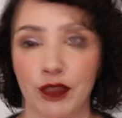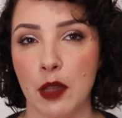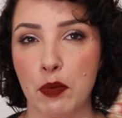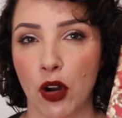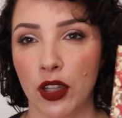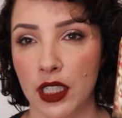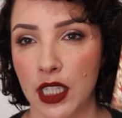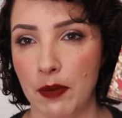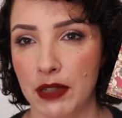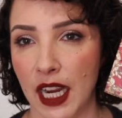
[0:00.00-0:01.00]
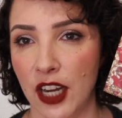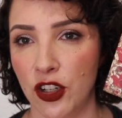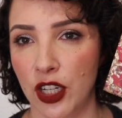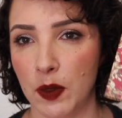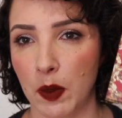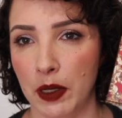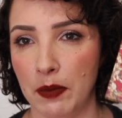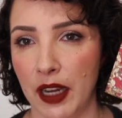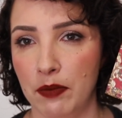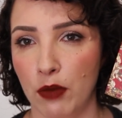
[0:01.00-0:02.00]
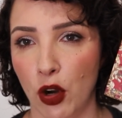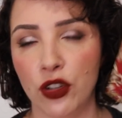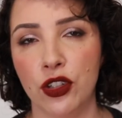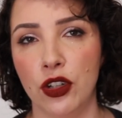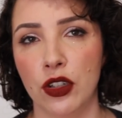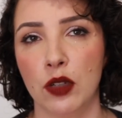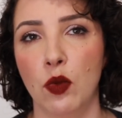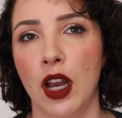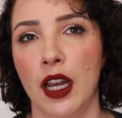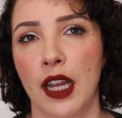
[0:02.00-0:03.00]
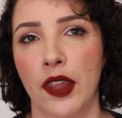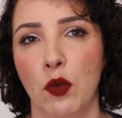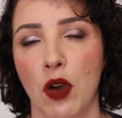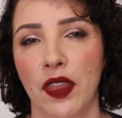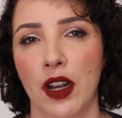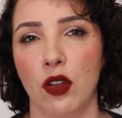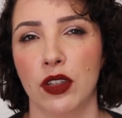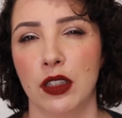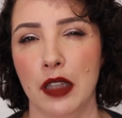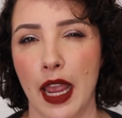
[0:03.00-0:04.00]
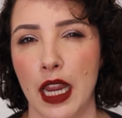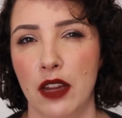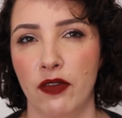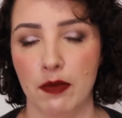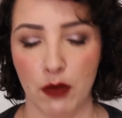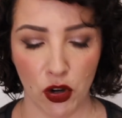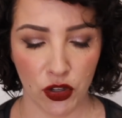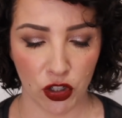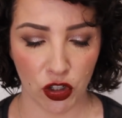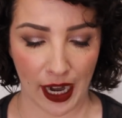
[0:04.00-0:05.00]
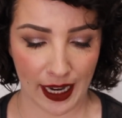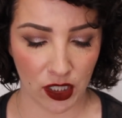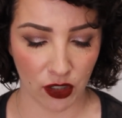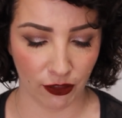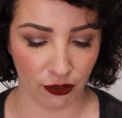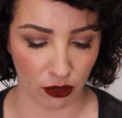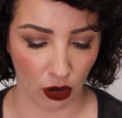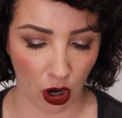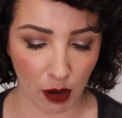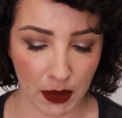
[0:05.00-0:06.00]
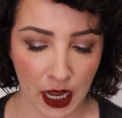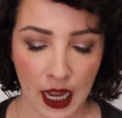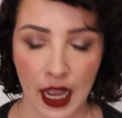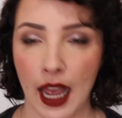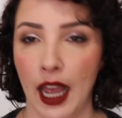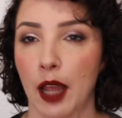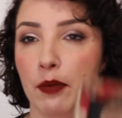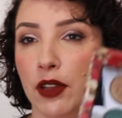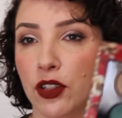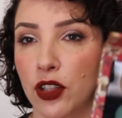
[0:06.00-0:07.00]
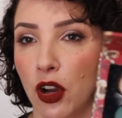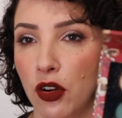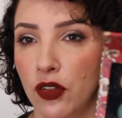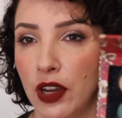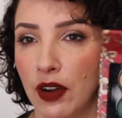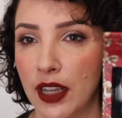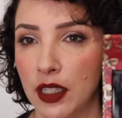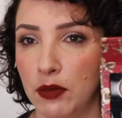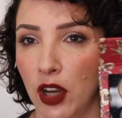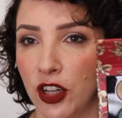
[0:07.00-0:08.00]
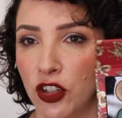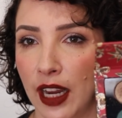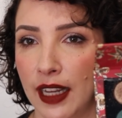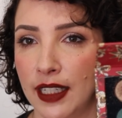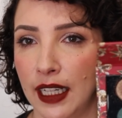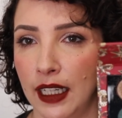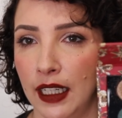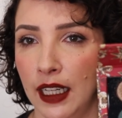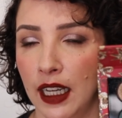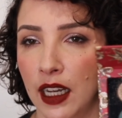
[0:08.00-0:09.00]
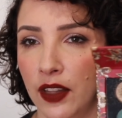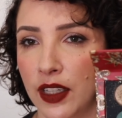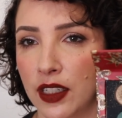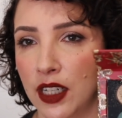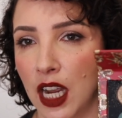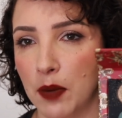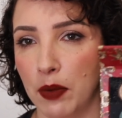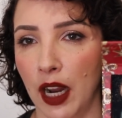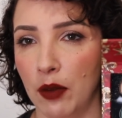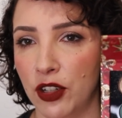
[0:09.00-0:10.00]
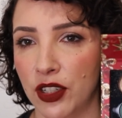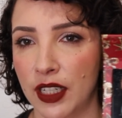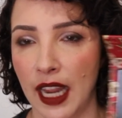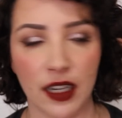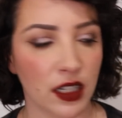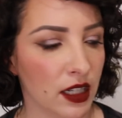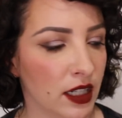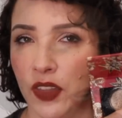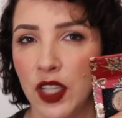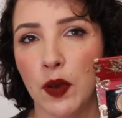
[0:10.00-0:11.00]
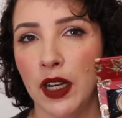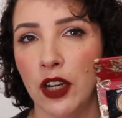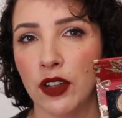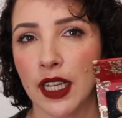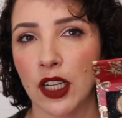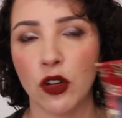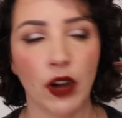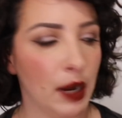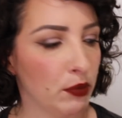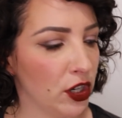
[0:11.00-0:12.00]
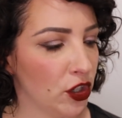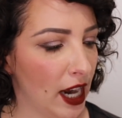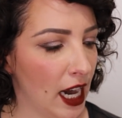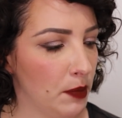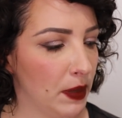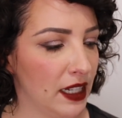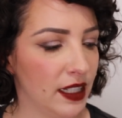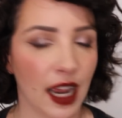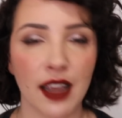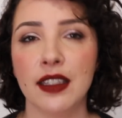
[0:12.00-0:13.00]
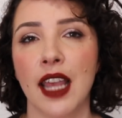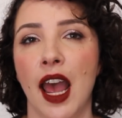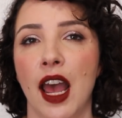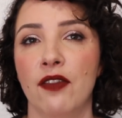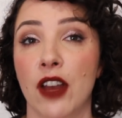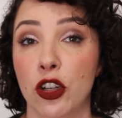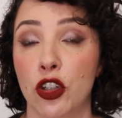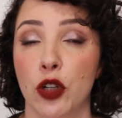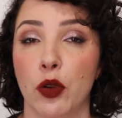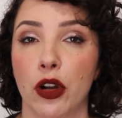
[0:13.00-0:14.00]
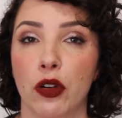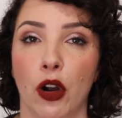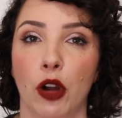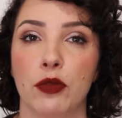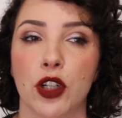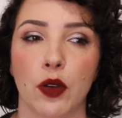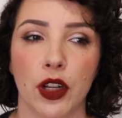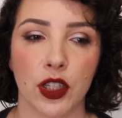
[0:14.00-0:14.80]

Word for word: The Bronze Temptation is probably my most used one and the one that I'll save most shades from. So there are some nice shades in here. There's a dark brown, which is standard. This one here is like a cranberry shade, but it does have a duochrome to it.